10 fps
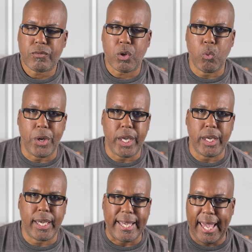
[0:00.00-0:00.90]

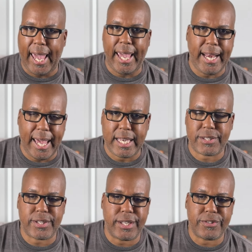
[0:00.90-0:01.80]
we gain a
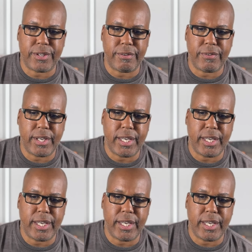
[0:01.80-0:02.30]
sense of